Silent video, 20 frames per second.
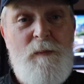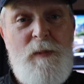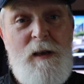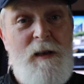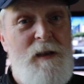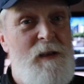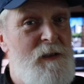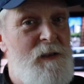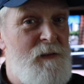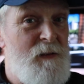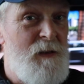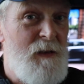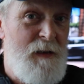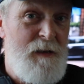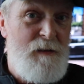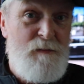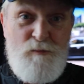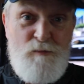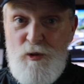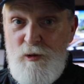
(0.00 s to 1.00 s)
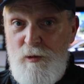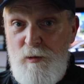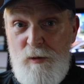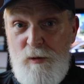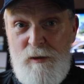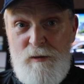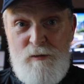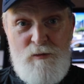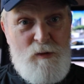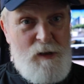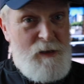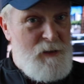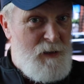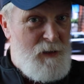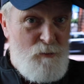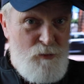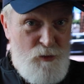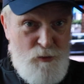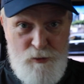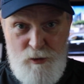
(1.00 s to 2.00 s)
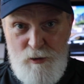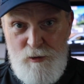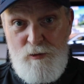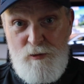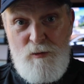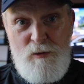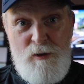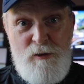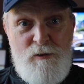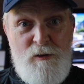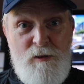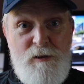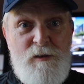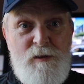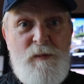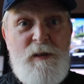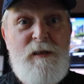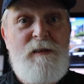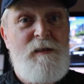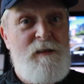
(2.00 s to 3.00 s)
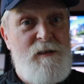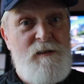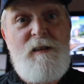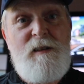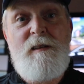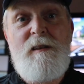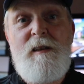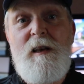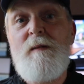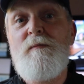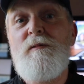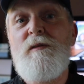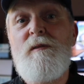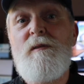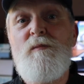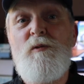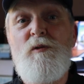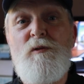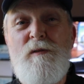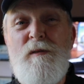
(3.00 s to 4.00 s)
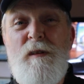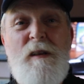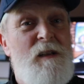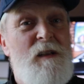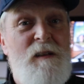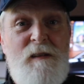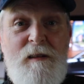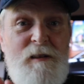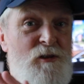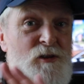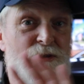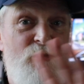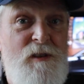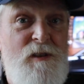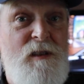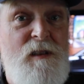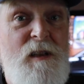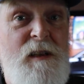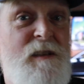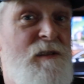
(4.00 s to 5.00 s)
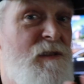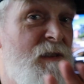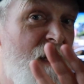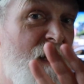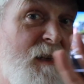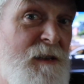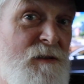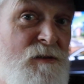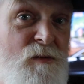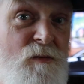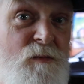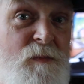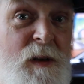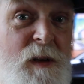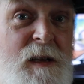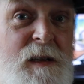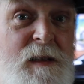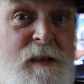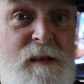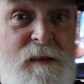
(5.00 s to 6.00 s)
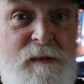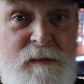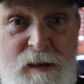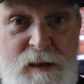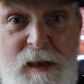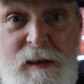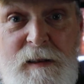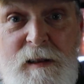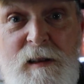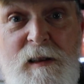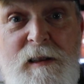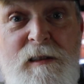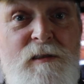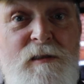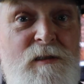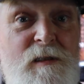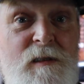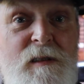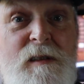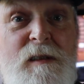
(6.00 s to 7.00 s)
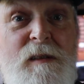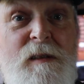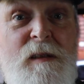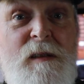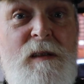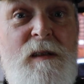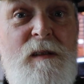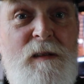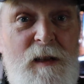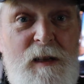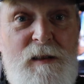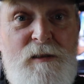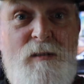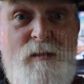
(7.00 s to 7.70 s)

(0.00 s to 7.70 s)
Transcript: by and I'll use a slower shutter speed to try and capture the motion, like street lights, cars going by and get the lights. That's